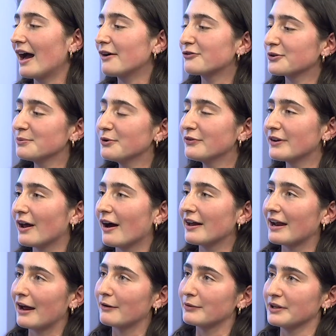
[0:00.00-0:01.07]
for moving on,
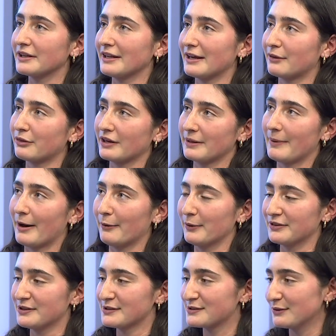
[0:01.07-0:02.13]
I really like think about
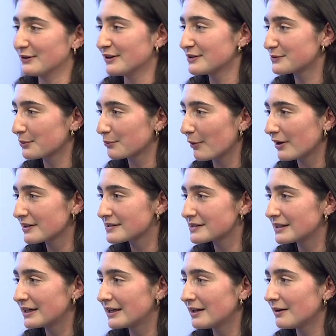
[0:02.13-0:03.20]
what the students would want to
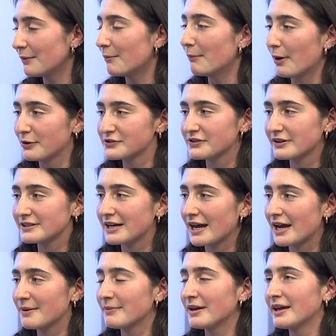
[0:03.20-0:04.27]
see sure, most yeah. of the
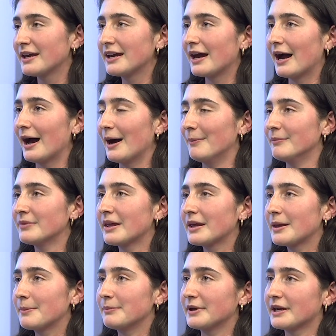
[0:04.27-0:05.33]
time um,
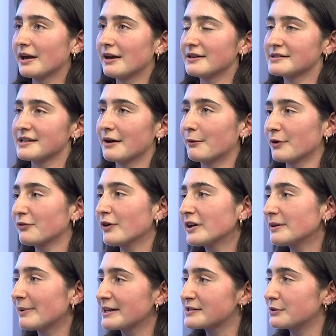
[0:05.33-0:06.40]
because we're
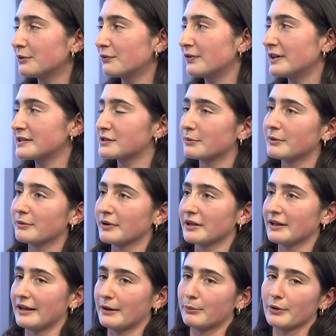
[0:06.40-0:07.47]
funded by student fees, so we really
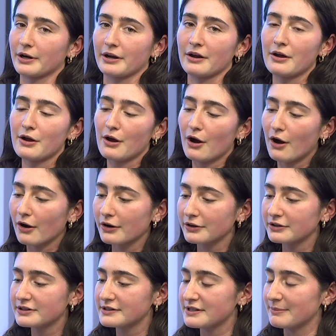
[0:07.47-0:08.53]
like work
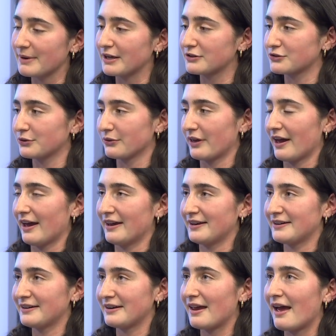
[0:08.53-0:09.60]
hard to make sure that
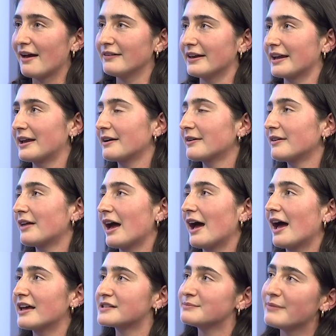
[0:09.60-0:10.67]
like
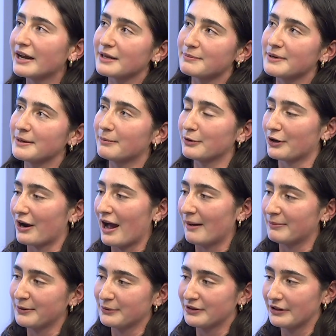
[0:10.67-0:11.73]
as many people are
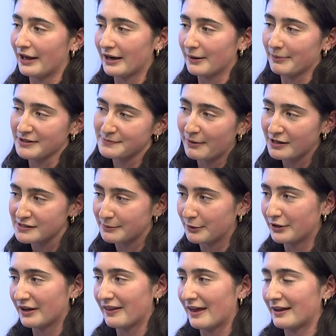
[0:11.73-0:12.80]
happy with the lineup as possible
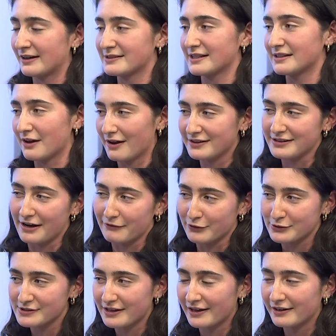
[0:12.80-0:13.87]
and yeah. that it's a di
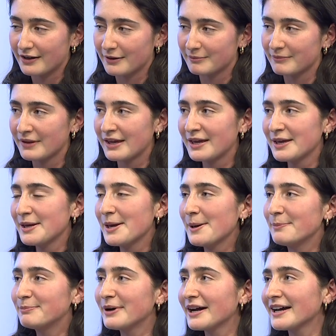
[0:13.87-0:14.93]
diverse lineup. Mm -hmm.
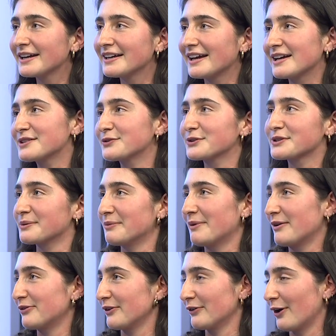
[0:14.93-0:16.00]
But as for some of my
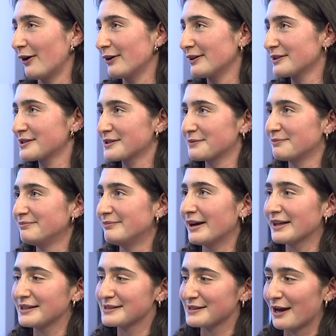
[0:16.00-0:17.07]
favorite artists,
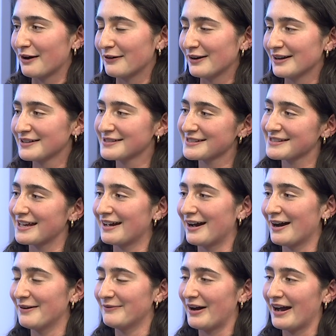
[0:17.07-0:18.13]
Miley Cyrus,
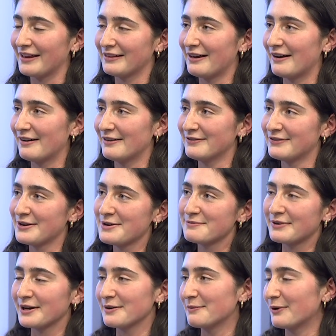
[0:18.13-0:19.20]
um, I love
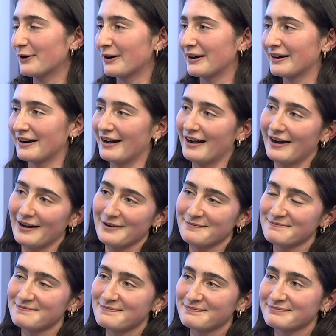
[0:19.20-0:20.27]
her more.
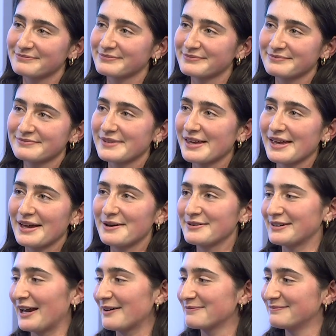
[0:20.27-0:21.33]
Um,
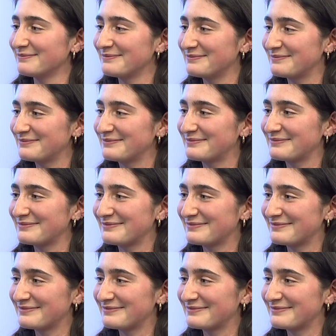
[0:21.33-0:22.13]
yeah. Is, is there